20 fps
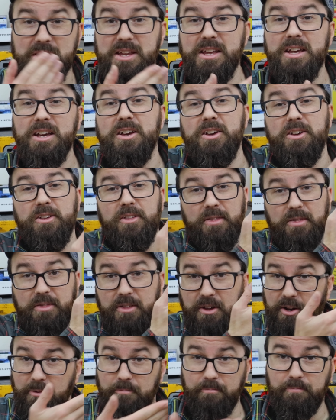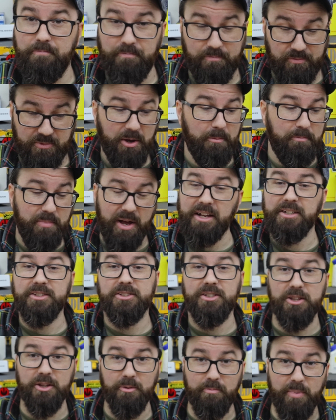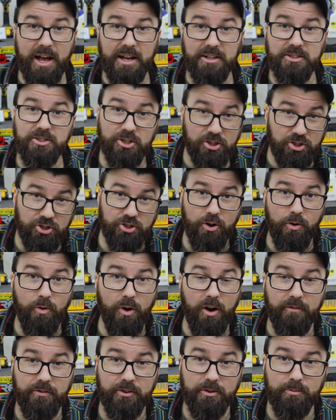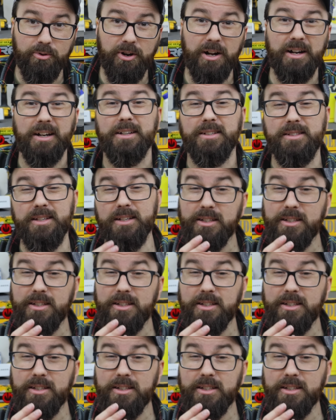me the best of the best to show off their products.